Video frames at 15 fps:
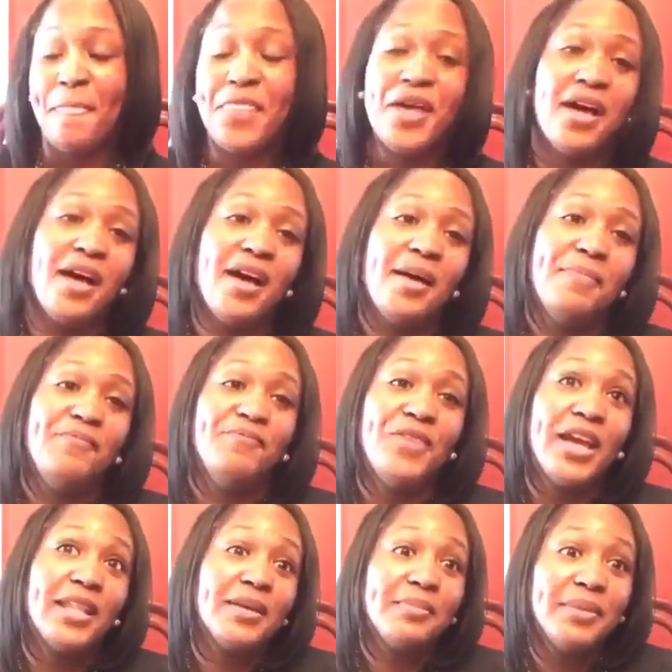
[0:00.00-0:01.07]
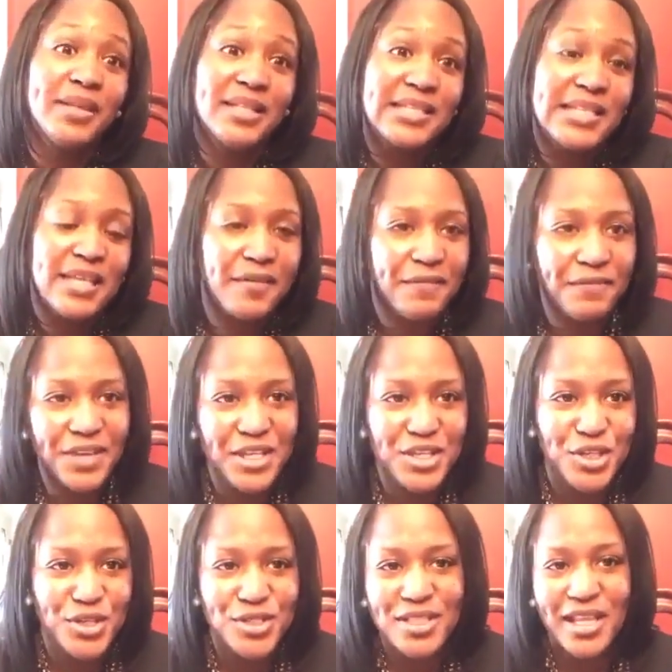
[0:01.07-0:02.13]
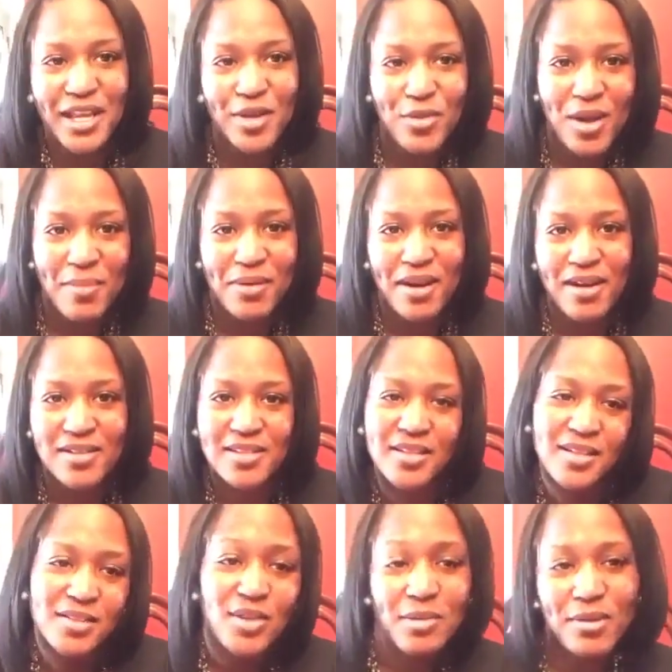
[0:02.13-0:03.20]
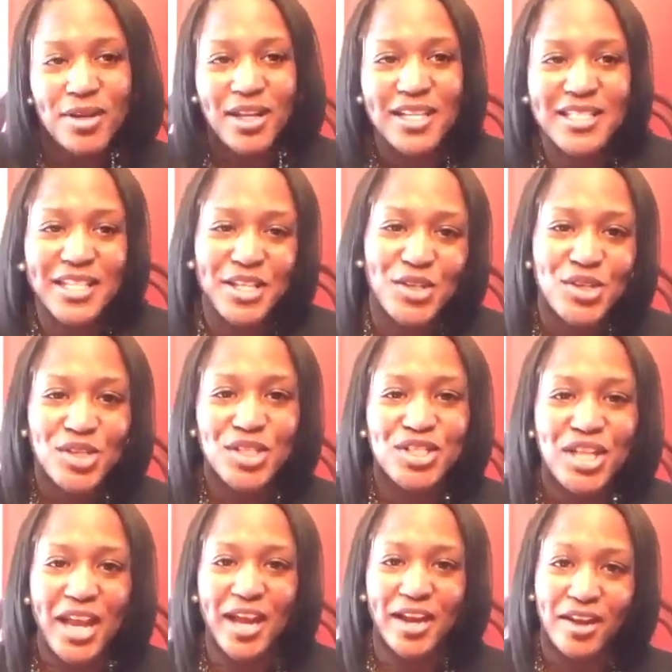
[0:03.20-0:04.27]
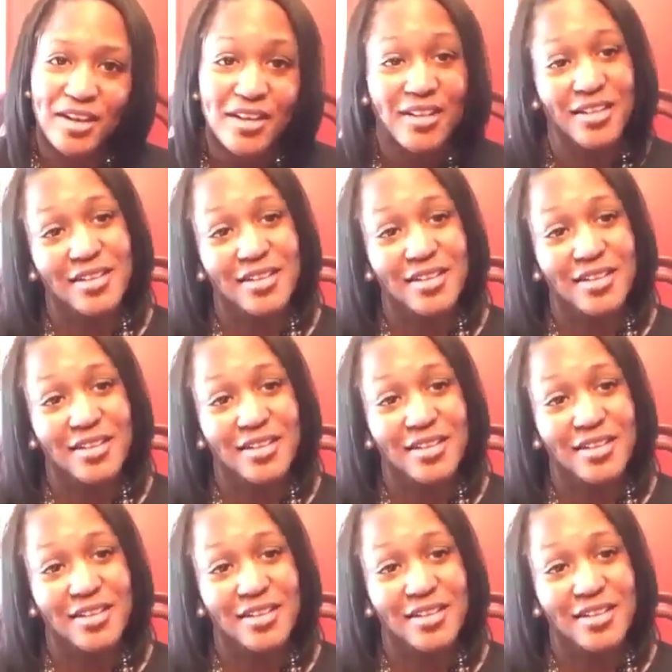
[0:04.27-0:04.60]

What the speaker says: availability of features in webinars. So I'm going to continue to share.